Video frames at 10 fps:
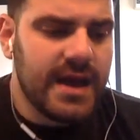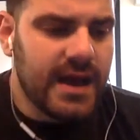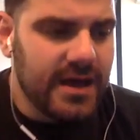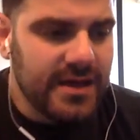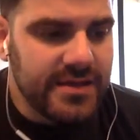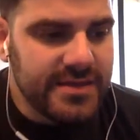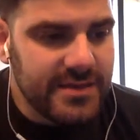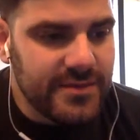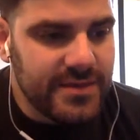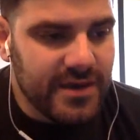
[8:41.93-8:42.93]
I think
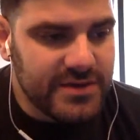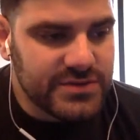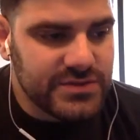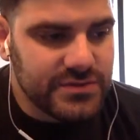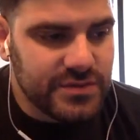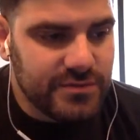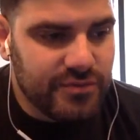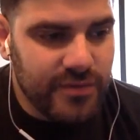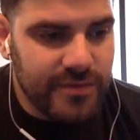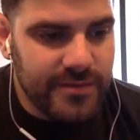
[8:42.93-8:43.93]
with Arsenal, the
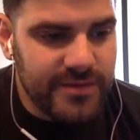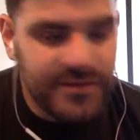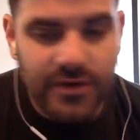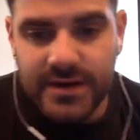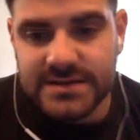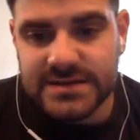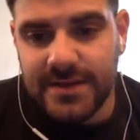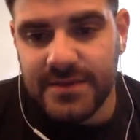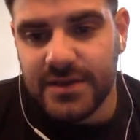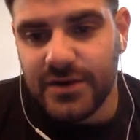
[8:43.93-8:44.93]
problem we've got is
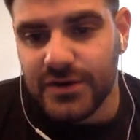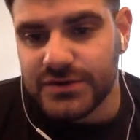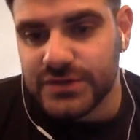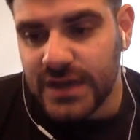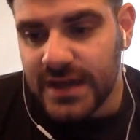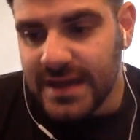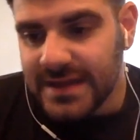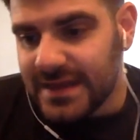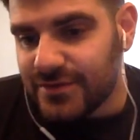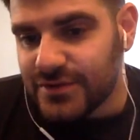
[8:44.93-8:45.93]
that because
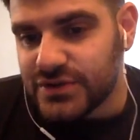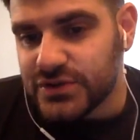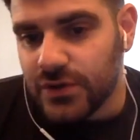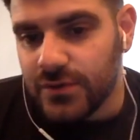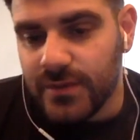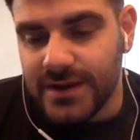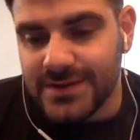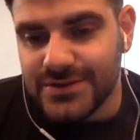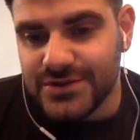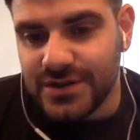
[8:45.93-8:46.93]
there is so
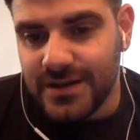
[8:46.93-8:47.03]
much,